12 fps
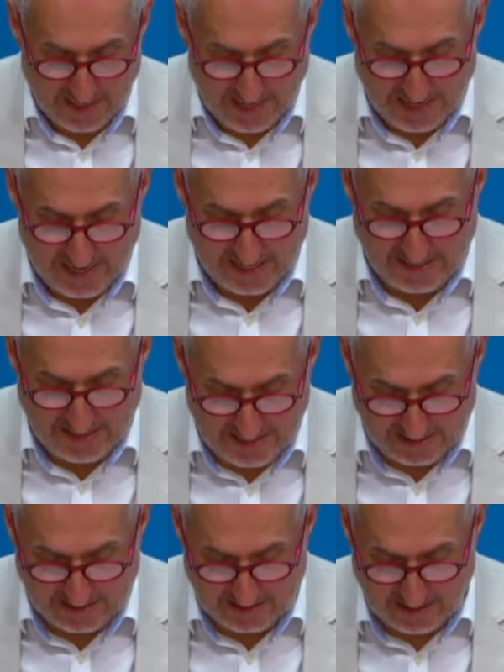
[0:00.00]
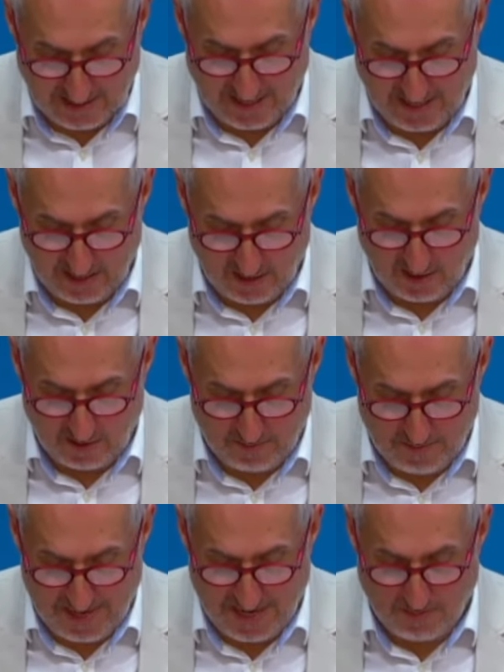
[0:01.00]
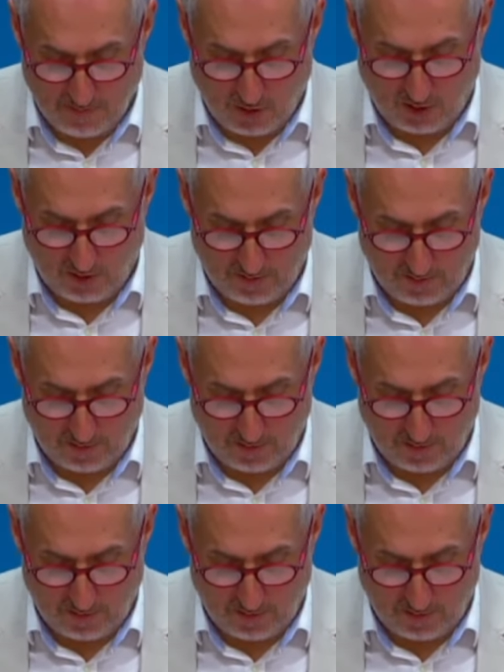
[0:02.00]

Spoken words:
And yesterday in Myanmar,